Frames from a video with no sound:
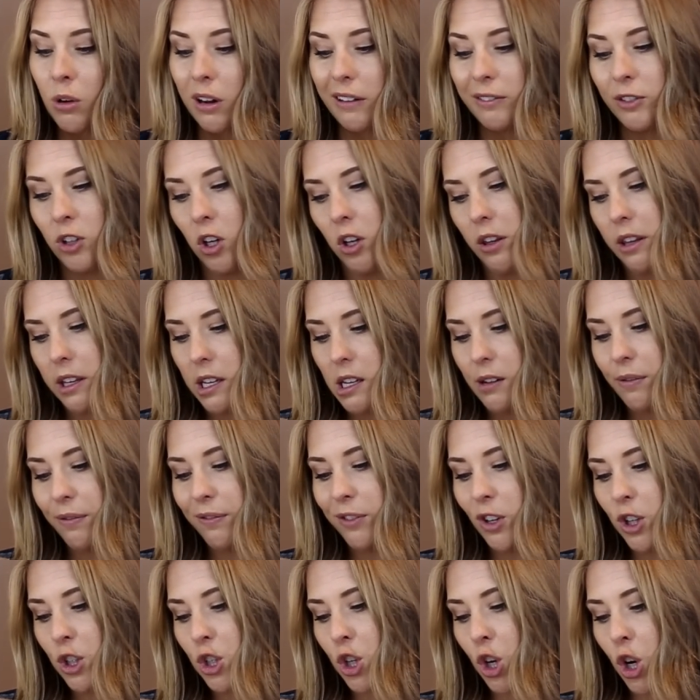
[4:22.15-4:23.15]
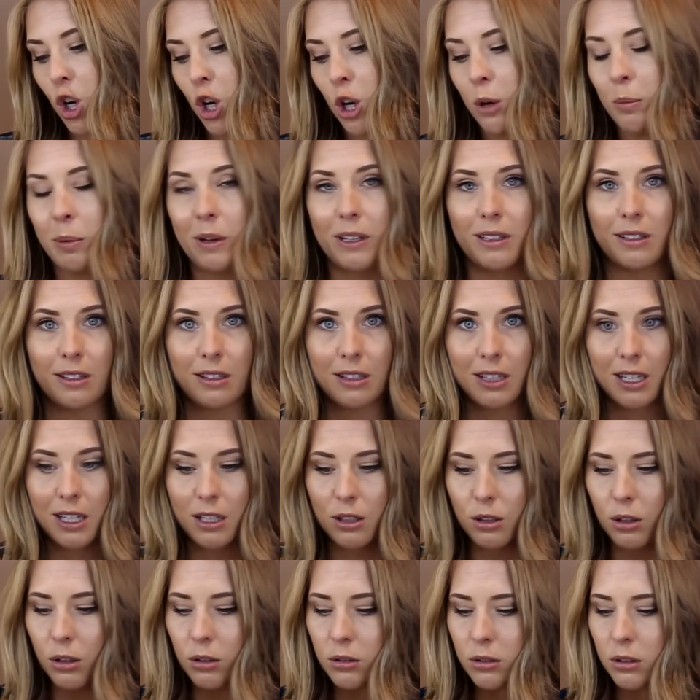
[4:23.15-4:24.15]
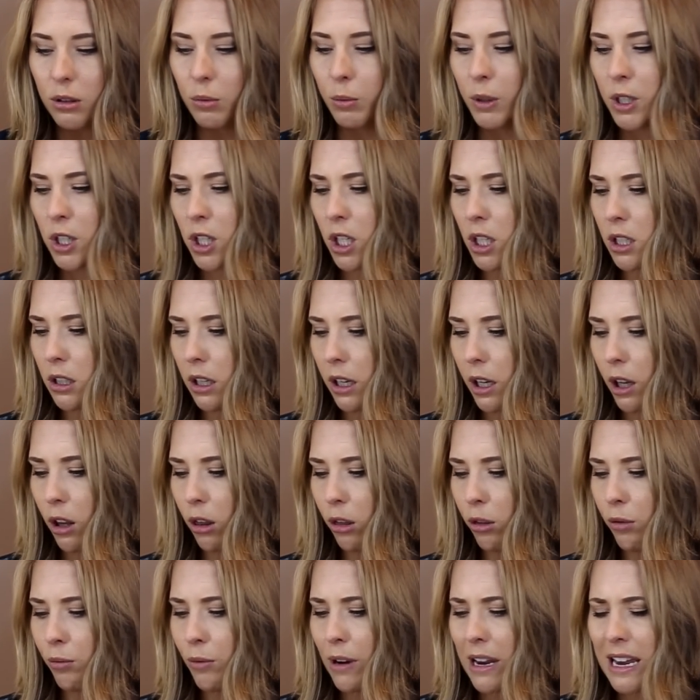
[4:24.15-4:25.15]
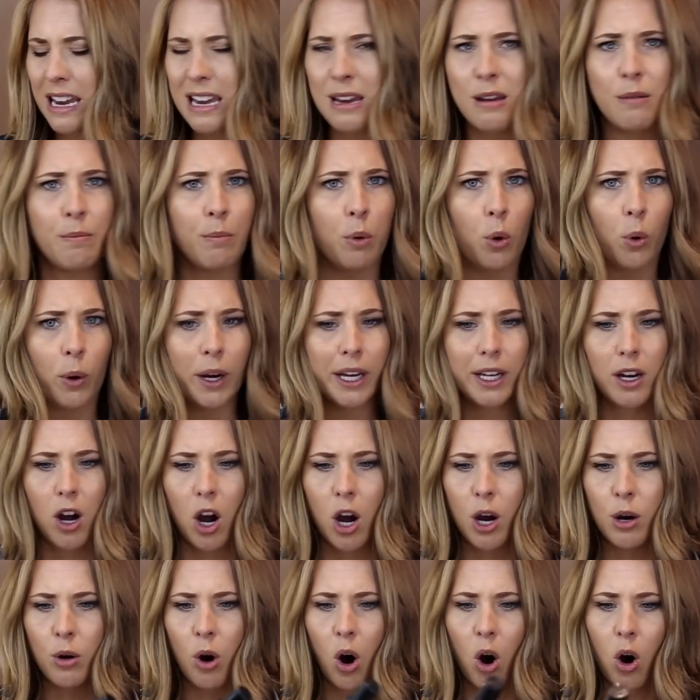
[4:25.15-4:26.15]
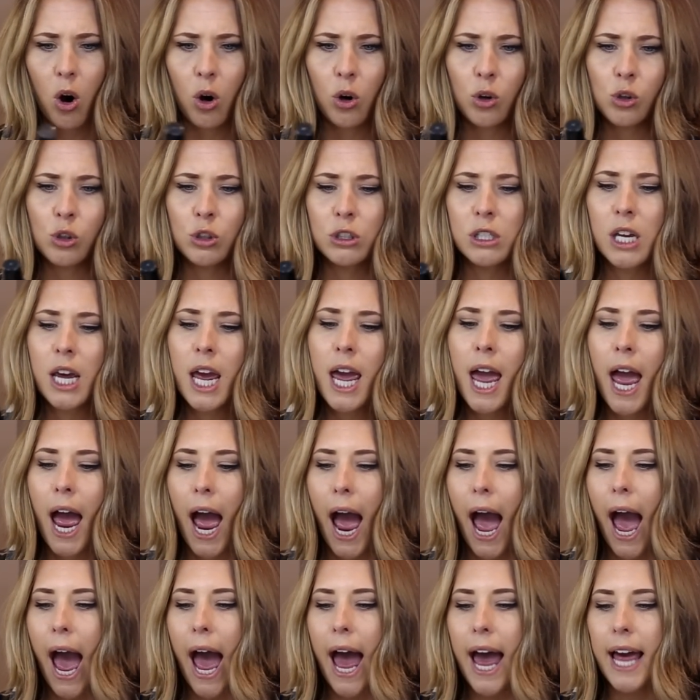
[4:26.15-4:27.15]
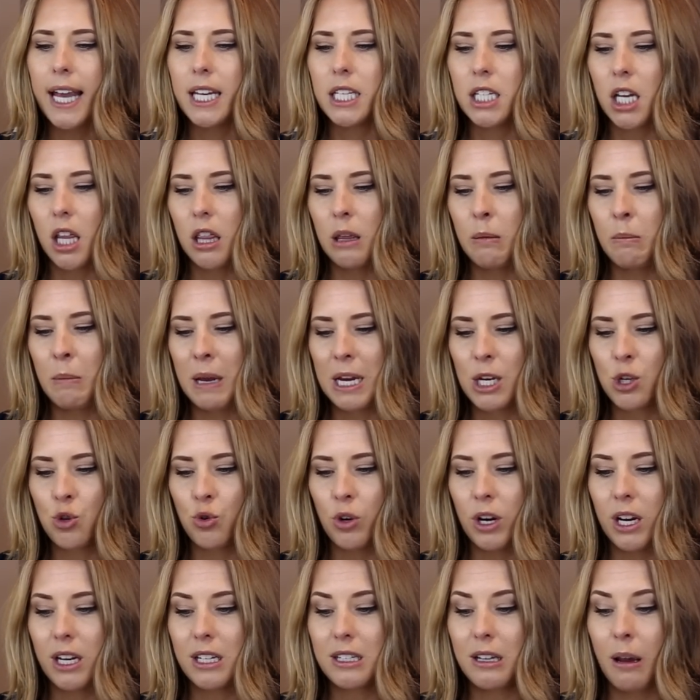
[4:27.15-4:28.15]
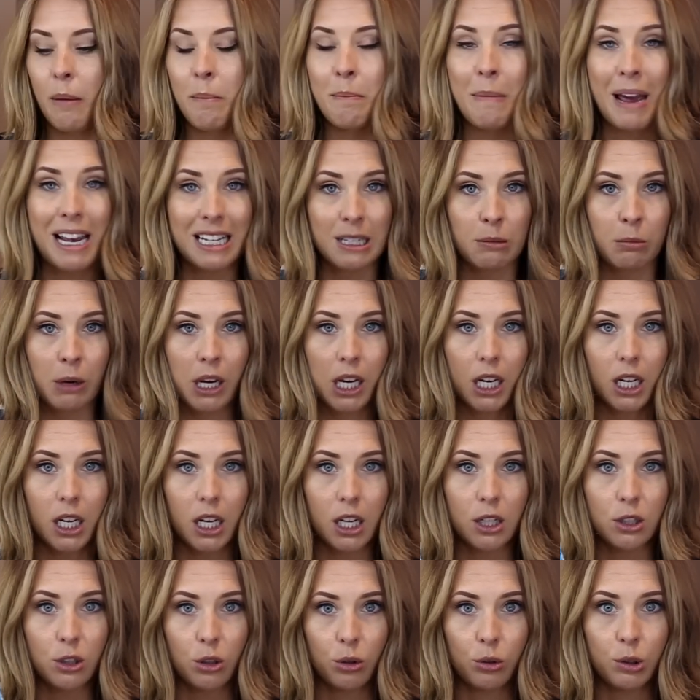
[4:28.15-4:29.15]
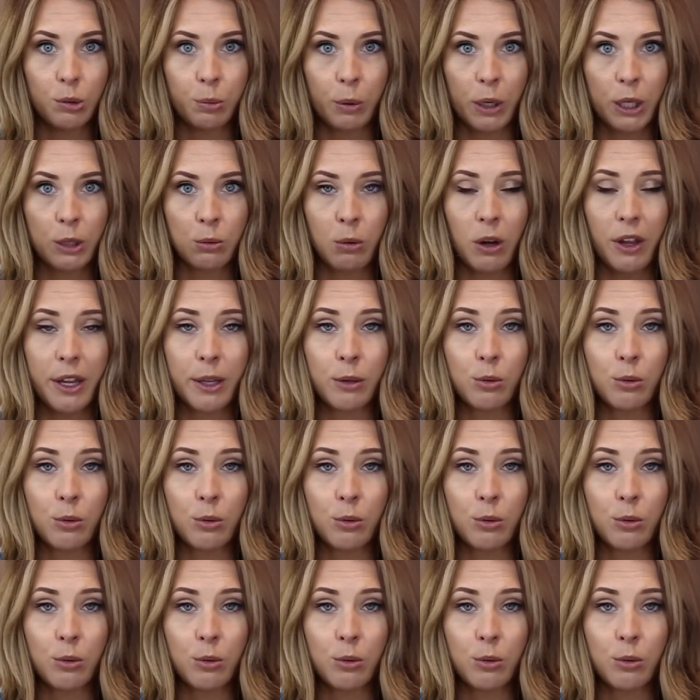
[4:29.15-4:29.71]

I've got the Fudge Urban Sea Salt, which is like a 3.0 hold, and the Matrix Messmaker salt spray as well.